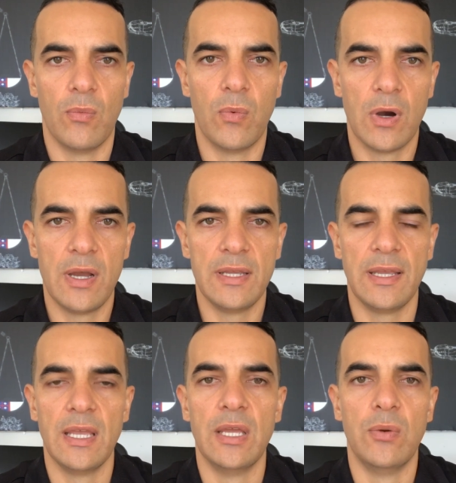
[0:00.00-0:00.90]
why
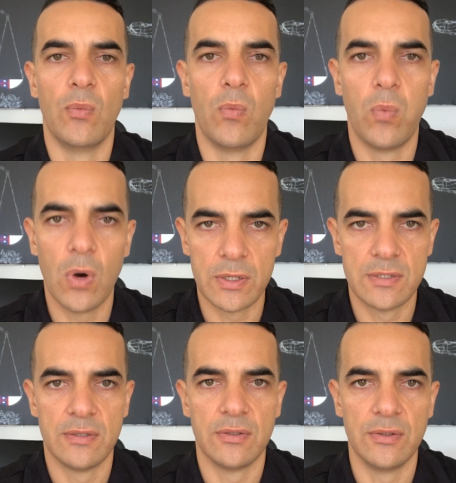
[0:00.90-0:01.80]
and
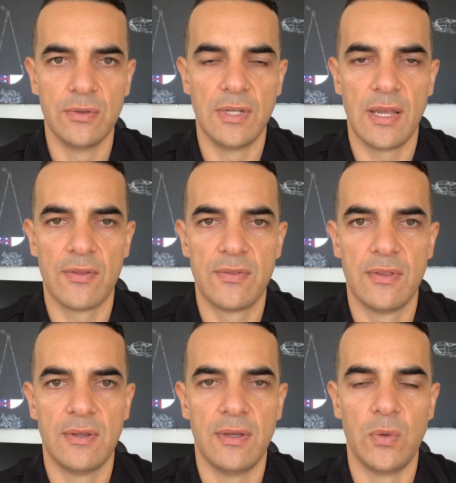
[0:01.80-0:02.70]
what good health
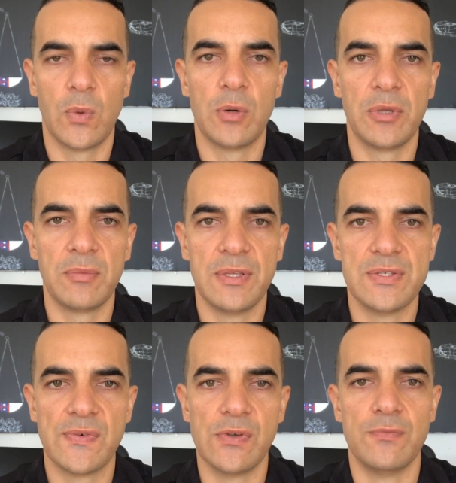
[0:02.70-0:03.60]
and well-being
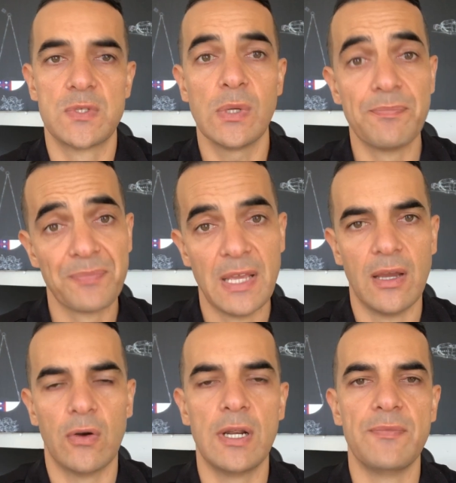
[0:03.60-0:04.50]
means for you. Sweet.
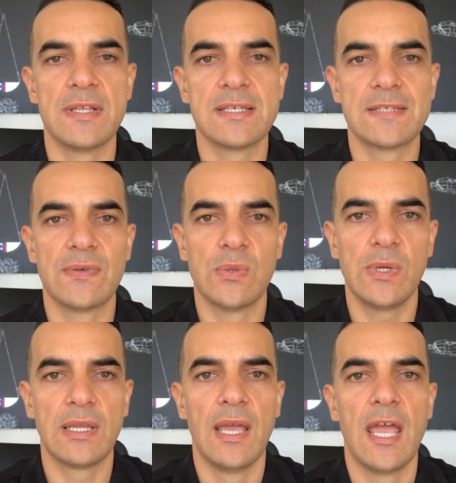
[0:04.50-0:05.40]
All right, that's us for the
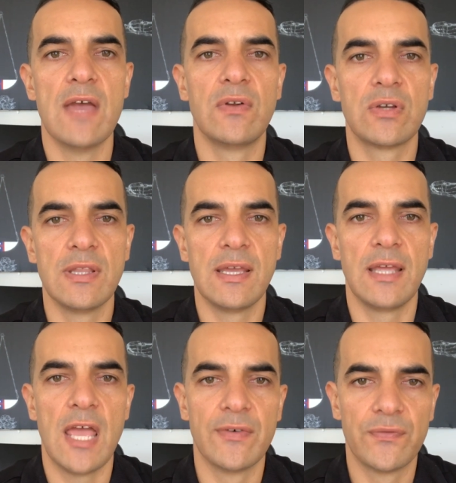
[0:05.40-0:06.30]
week. Have a look at
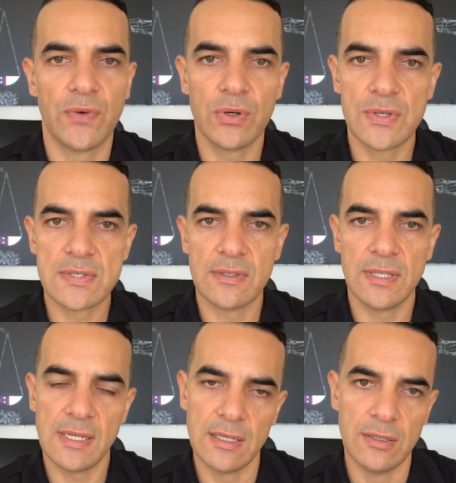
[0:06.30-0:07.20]
that. Have a focus on
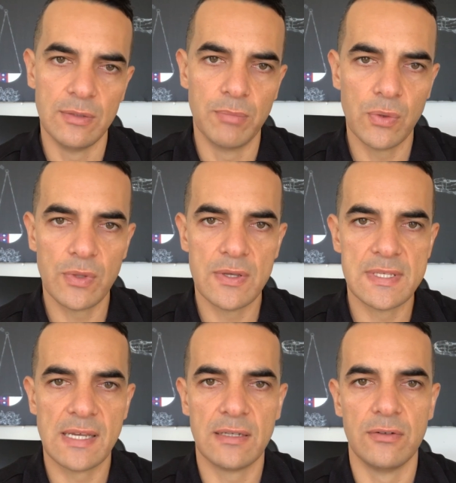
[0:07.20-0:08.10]
that. Pull
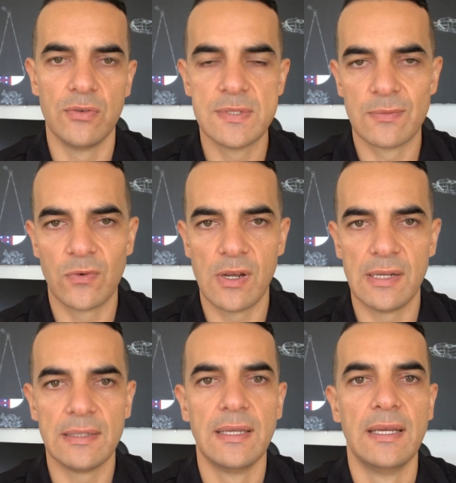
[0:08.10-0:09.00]
those out. Do some
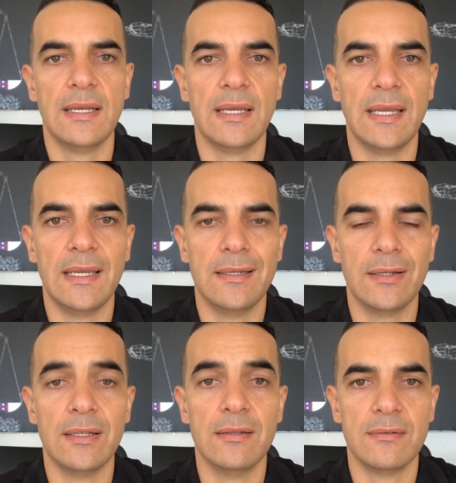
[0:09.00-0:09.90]
writing and
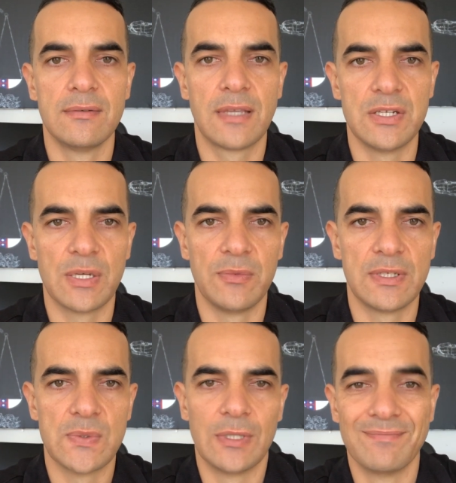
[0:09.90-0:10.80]
catch up
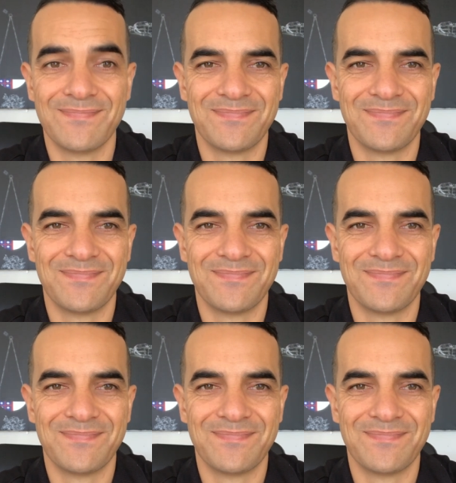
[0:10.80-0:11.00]
next week.